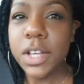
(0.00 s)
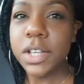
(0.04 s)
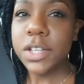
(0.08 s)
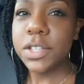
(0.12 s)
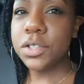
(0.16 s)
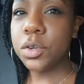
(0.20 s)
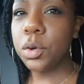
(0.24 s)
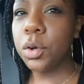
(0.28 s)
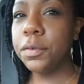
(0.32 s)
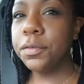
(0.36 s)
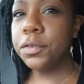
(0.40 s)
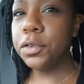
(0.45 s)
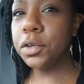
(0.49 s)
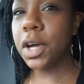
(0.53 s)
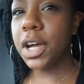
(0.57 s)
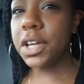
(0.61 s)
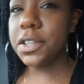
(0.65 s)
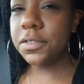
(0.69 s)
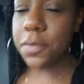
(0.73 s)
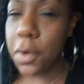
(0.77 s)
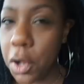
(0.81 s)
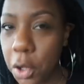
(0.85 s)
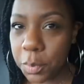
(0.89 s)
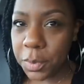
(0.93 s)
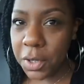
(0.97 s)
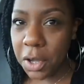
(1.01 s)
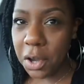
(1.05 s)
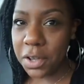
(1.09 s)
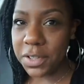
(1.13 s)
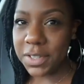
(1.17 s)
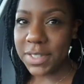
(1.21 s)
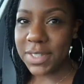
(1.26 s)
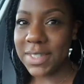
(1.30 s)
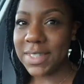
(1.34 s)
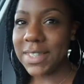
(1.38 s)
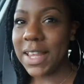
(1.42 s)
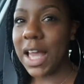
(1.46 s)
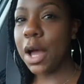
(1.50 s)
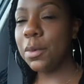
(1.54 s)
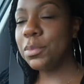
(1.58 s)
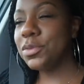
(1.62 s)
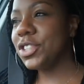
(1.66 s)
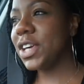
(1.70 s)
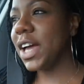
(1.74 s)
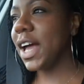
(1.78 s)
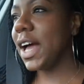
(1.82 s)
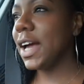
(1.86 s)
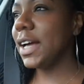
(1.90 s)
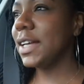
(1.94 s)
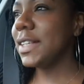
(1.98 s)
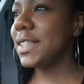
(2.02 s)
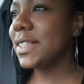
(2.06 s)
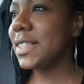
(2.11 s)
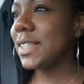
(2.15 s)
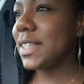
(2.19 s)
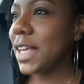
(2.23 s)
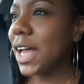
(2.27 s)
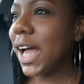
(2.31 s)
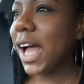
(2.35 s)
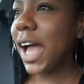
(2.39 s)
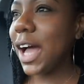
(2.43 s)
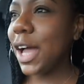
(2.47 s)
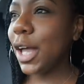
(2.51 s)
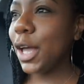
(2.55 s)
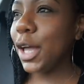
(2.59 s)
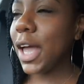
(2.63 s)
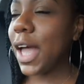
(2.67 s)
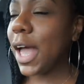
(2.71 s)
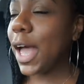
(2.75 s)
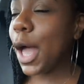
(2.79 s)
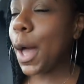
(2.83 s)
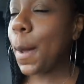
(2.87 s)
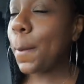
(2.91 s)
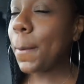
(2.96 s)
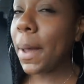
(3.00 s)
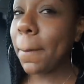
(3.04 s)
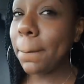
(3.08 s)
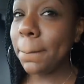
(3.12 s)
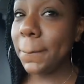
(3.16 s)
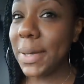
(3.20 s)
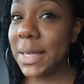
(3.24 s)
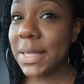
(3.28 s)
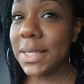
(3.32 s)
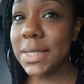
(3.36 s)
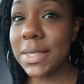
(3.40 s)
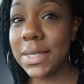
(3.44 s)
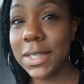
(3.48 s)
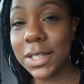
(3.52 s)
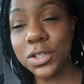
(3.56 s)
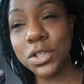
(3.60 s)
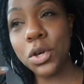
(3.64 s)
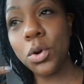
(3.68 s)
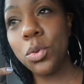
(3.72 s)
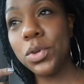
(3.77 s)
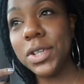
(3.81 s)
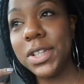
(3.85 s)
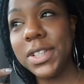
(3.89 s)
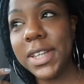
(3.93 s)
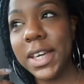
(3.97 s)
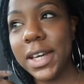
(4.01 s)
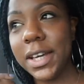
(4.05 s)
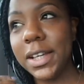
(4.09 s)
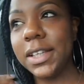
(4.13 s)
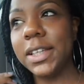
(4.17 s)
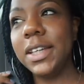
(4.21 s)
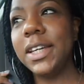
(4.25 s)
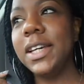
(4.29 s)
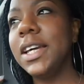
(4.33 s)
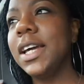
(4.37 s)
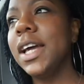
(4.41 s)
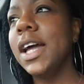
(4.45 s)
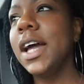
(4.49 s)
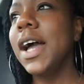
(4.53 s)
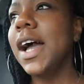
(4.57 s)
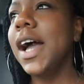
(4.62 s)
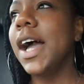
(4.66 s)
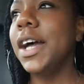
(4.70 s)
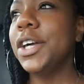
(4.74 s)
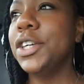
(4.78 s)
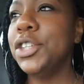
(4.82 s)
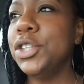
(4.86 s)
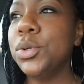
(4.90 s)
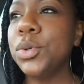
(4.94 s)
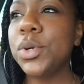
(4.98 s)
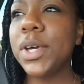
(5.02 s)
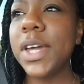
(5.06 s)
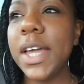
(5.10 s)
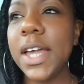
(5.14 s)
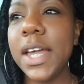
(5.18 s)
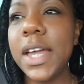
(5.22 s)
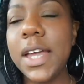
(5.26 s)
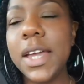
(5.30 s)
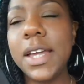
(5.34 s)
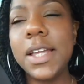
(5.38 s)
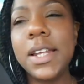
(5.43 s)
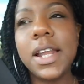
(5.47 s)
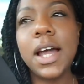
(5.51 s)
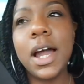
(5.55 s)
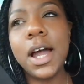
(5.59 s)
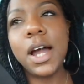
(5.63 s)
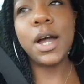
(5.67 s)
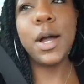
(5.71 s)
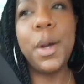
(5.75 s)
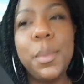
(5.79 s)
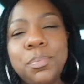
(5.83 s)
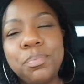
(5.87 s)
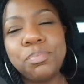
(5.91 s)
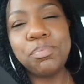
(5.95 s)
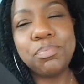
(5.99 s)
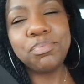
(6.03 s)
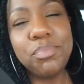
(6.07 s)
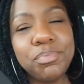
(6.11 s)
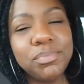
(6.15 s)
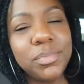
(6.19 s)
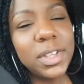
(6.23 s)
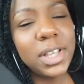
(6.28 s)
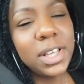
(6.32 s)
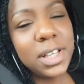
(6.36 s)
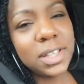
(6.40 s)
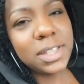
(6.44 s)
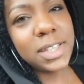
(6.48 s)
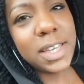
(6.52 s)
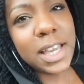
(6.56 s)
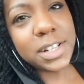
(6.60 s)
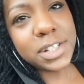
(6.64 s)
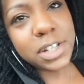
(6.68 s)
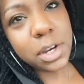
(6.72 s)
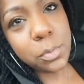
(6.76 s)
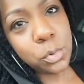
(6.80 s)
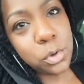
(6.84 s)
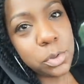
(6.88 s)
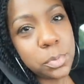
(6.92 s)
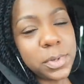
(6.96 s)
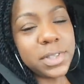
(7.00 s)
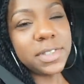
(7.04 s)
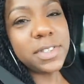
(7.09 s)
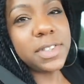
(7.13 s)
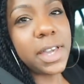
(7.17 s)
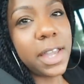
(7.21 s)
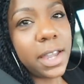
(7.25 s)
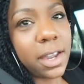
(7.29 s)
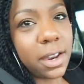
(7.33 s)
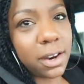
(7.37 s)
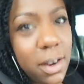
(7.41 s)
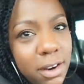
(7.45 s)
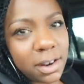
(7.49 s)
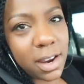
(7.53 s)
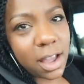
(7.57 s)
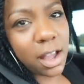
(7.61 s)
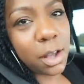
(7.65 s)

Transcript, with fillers: So if you guys follow me on Snapchat, I am Miss Toni Daley. You can um, catch up with me there.